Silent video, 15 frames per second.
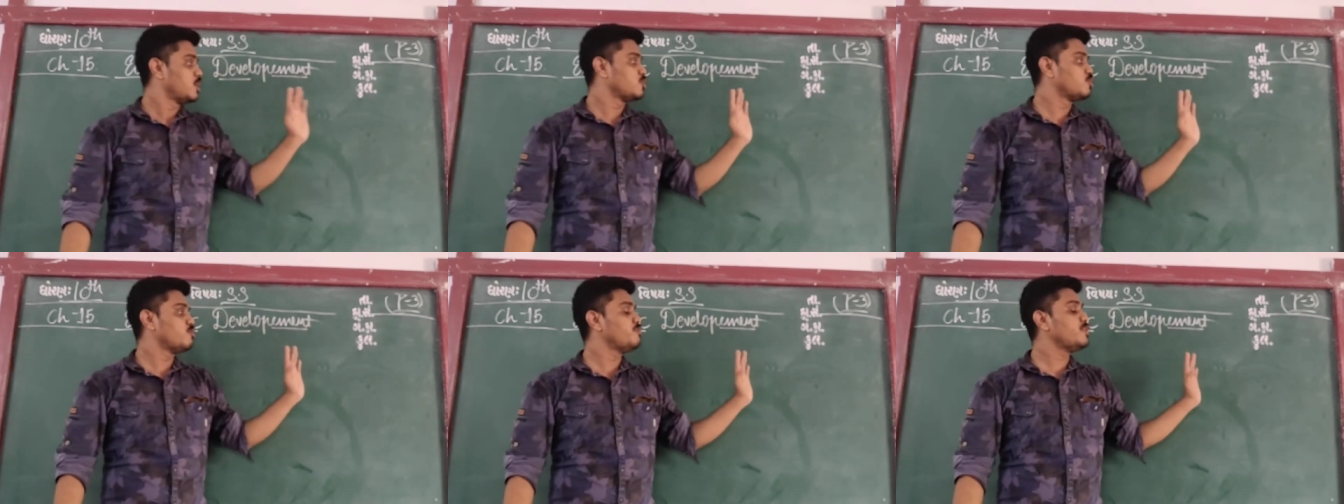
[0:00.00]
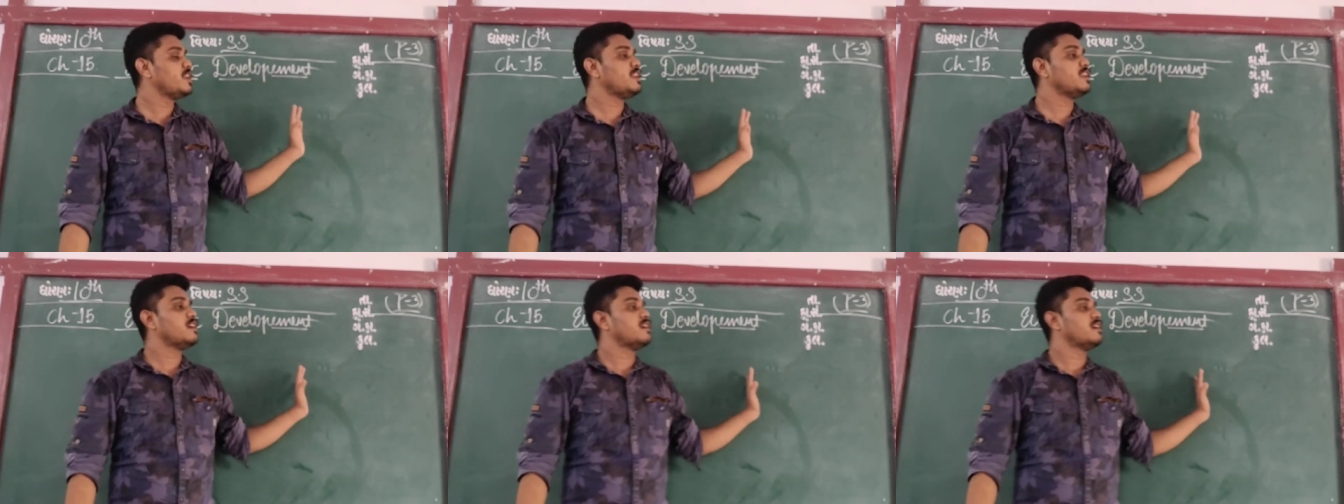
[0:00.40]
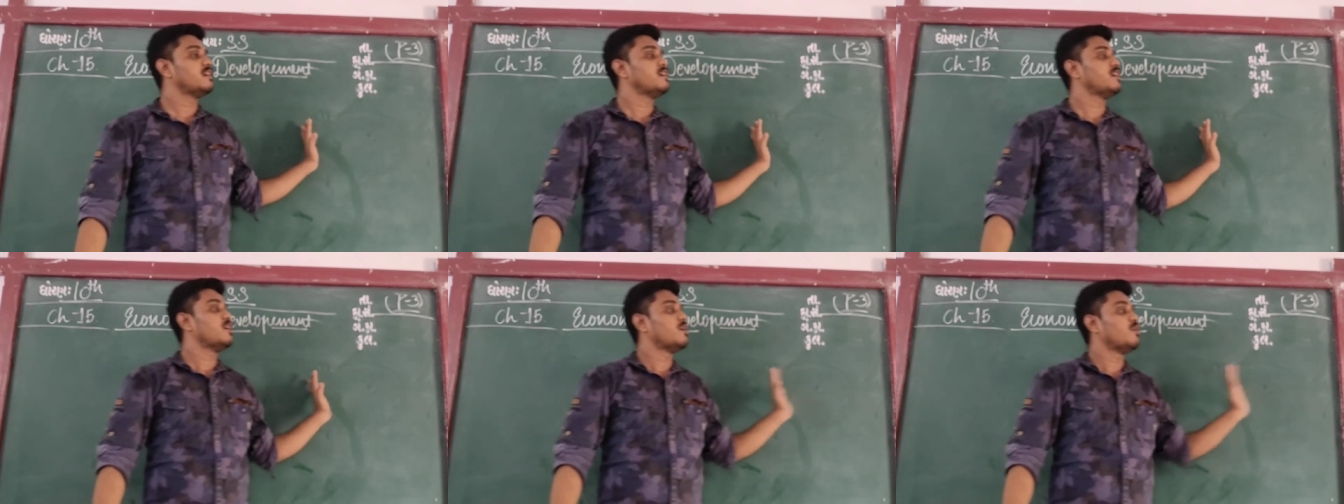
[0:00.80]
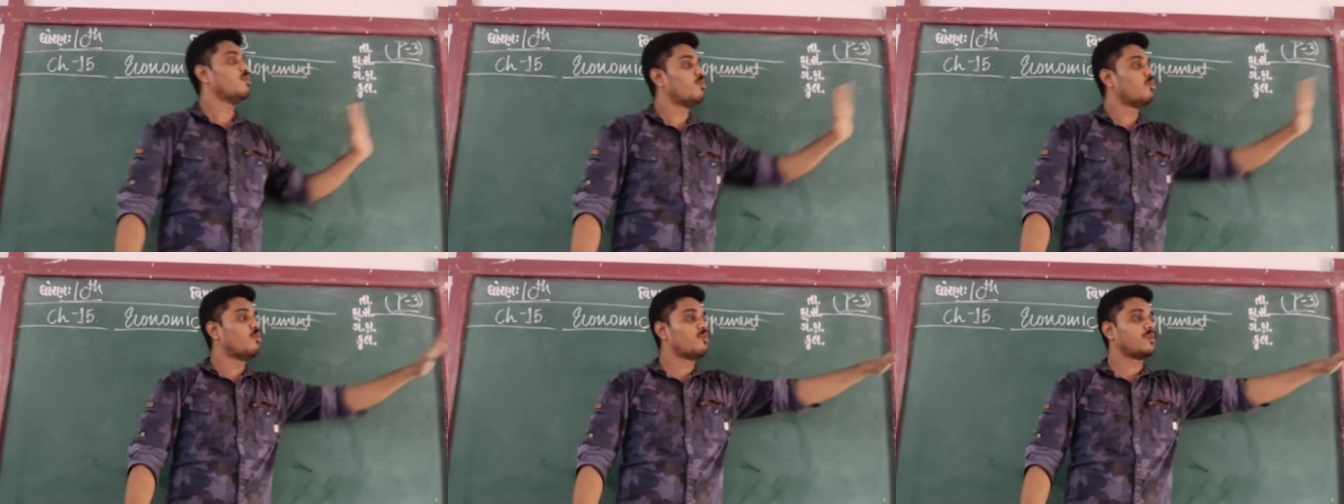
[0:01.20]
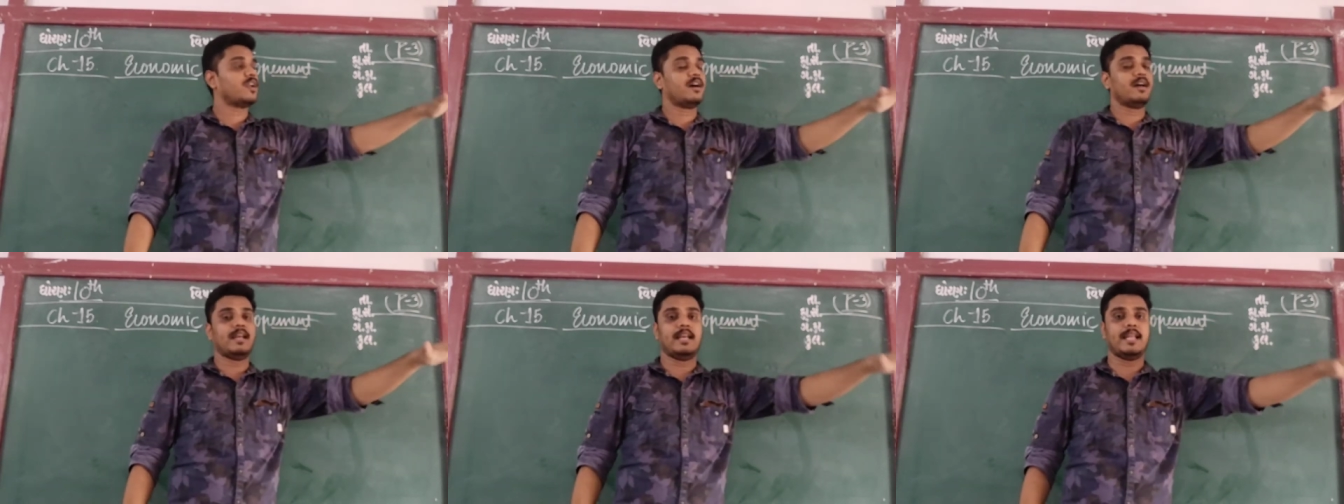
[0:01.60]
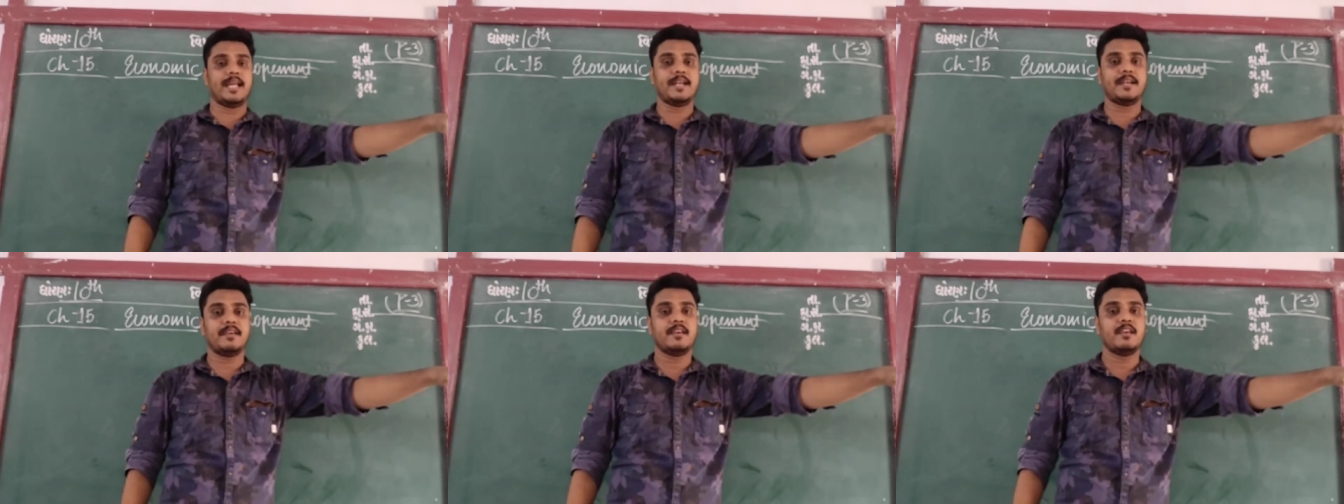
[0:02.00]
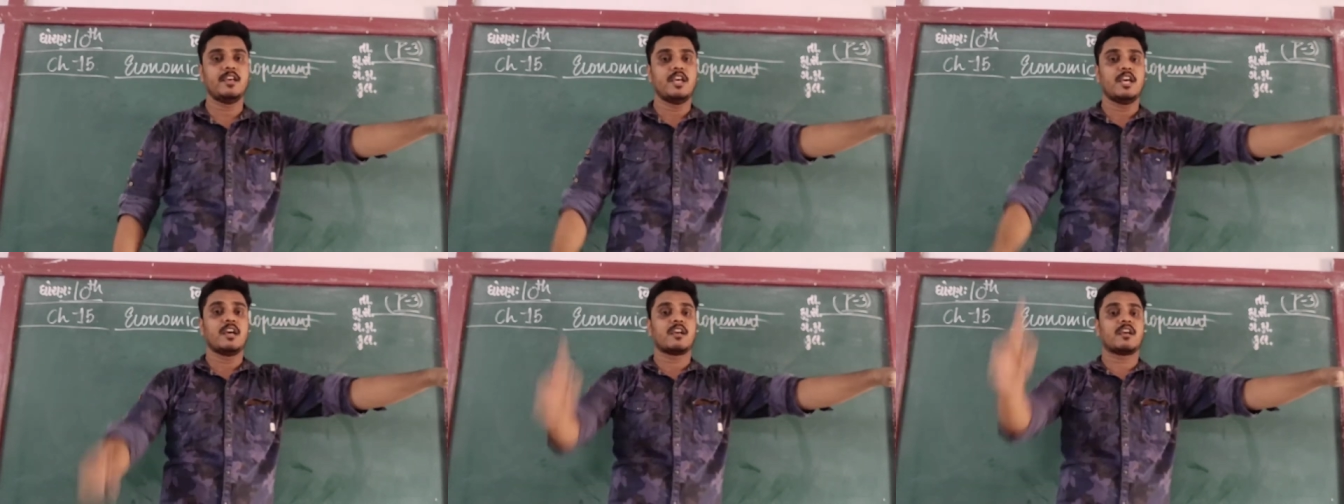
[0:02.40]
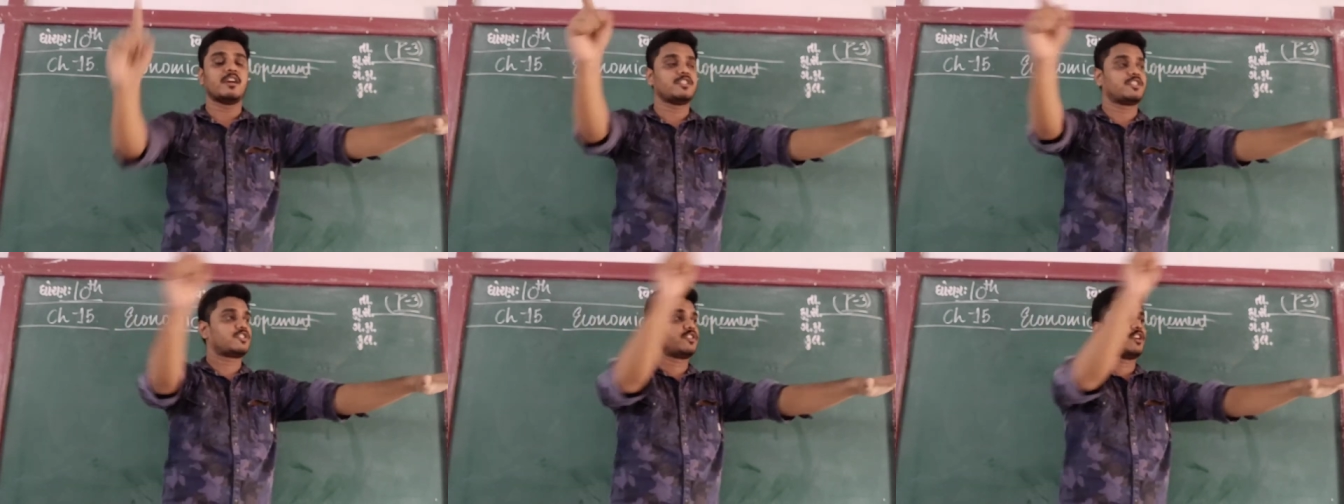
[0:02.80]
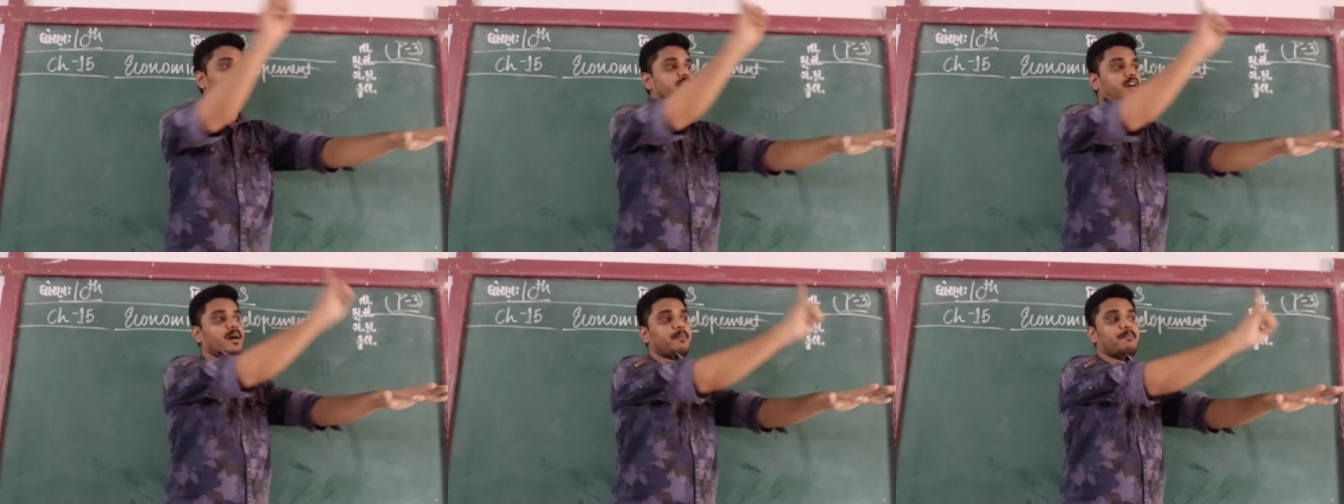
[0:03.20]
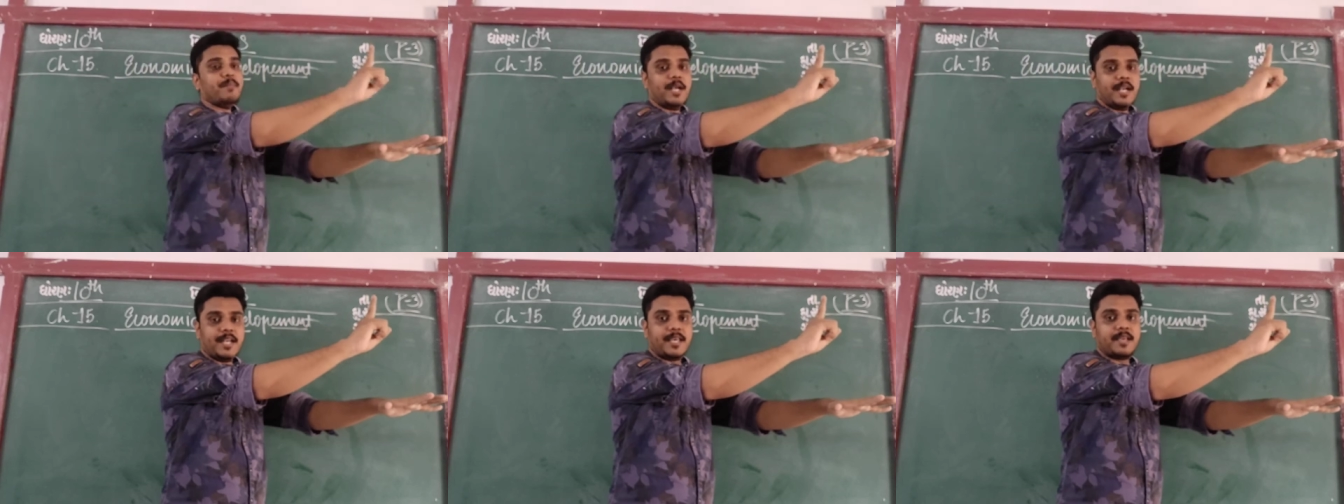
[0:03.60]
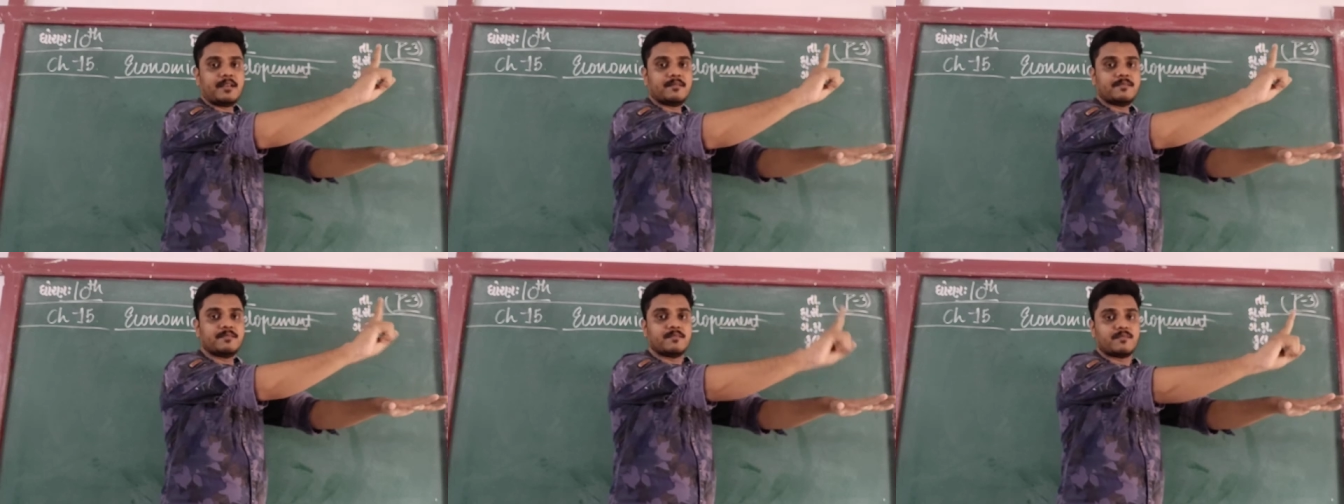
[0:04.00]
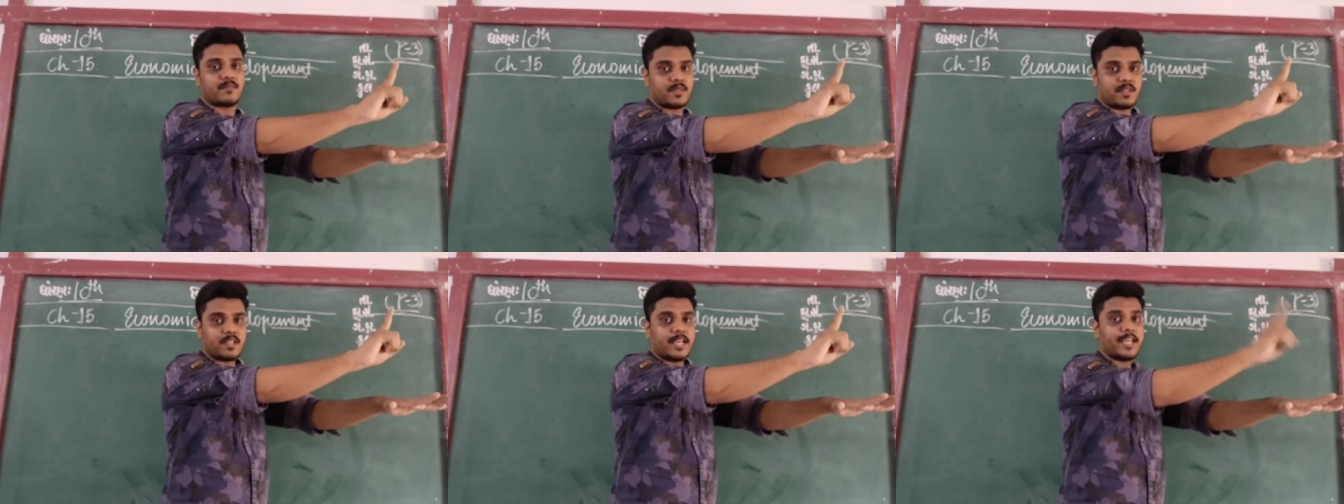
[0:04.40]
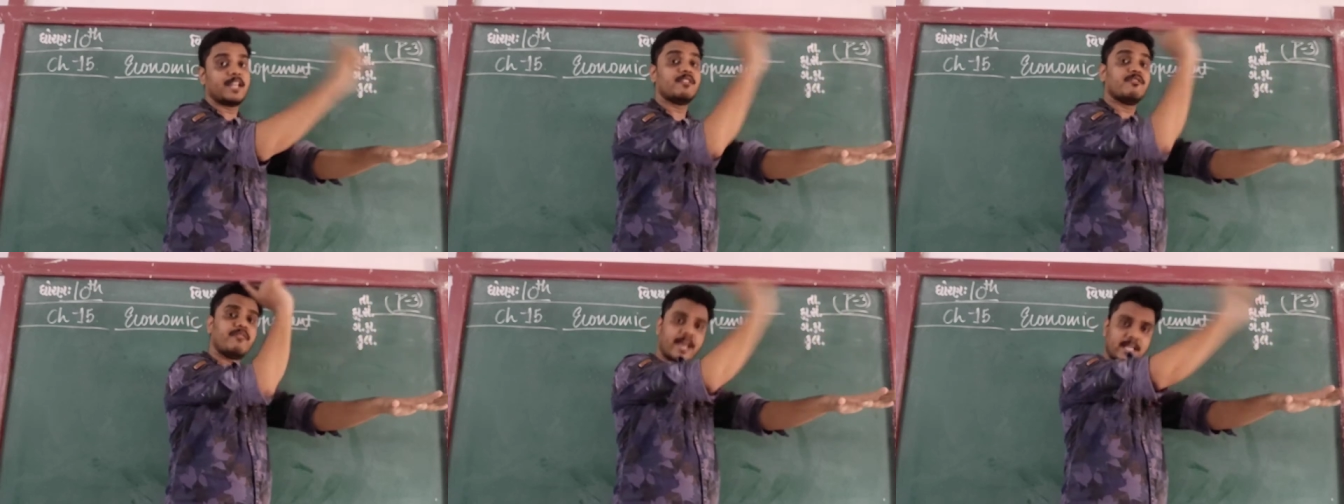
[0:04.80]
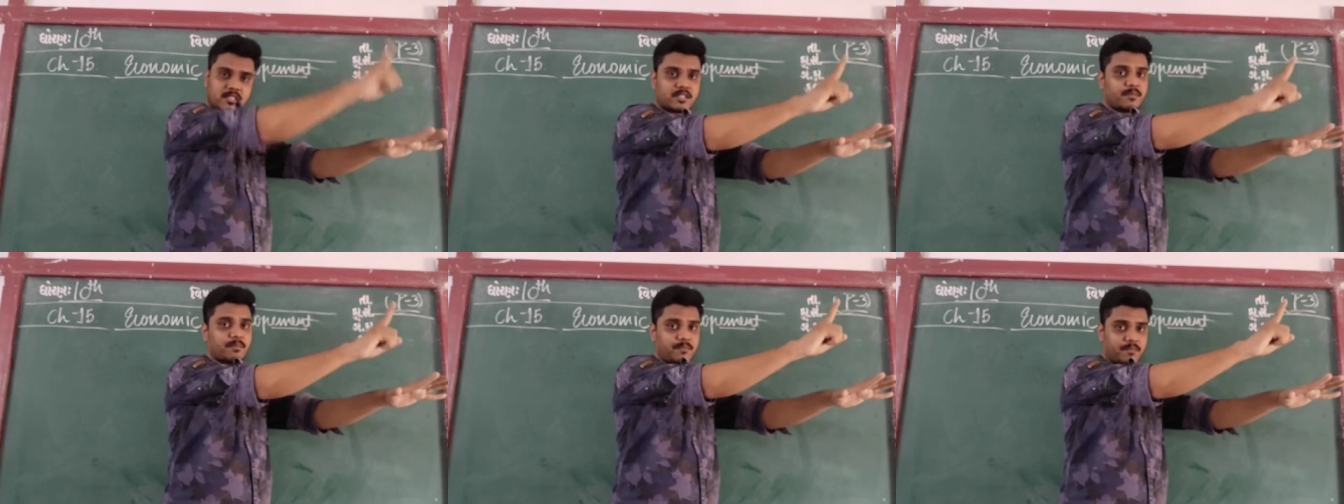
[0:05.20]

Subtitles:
You will own a land, construct a building, invest